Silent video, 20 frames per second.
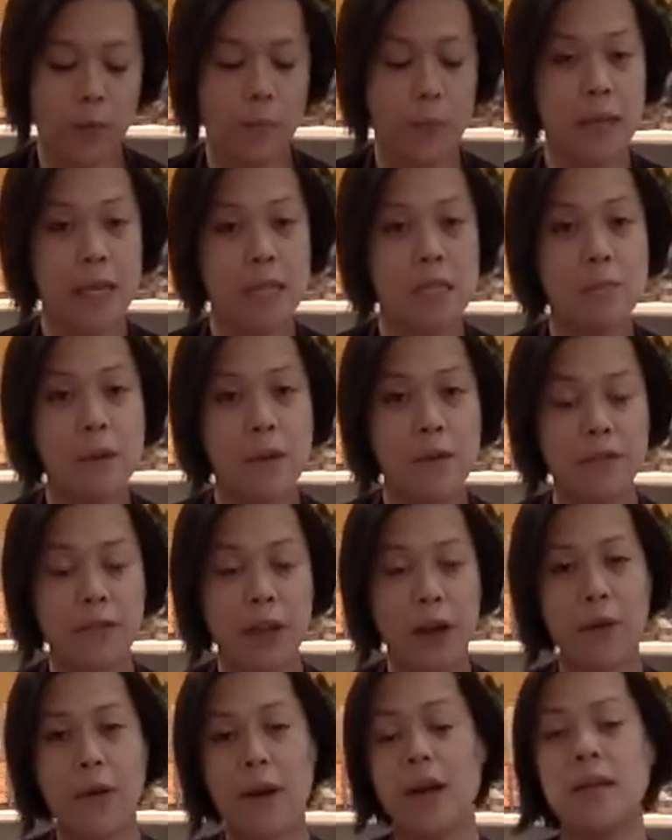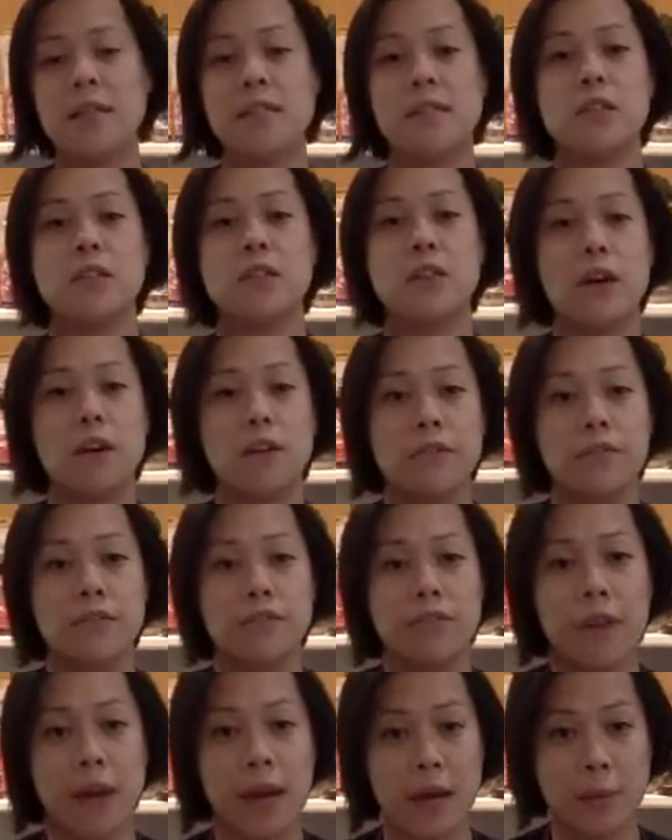because my flour has a lot of
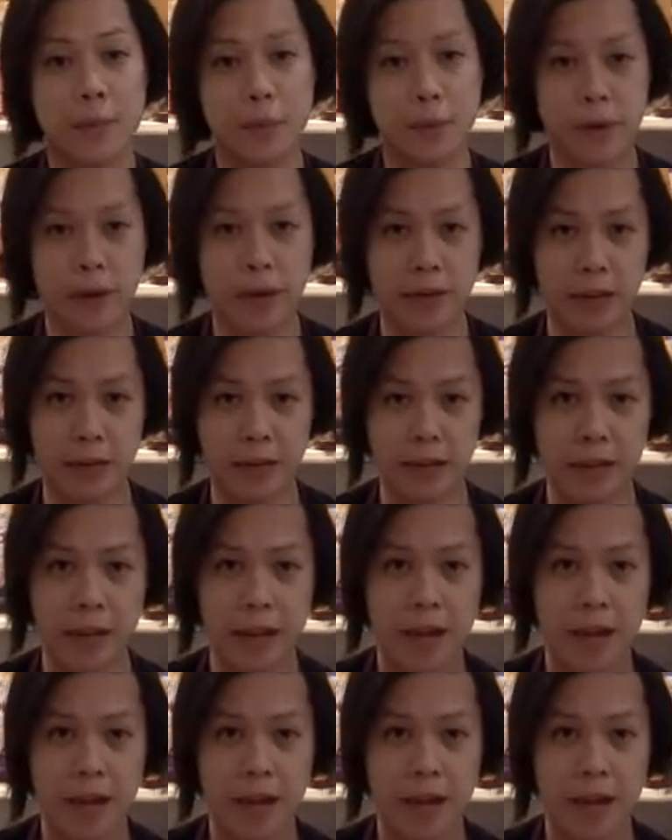fiber in it.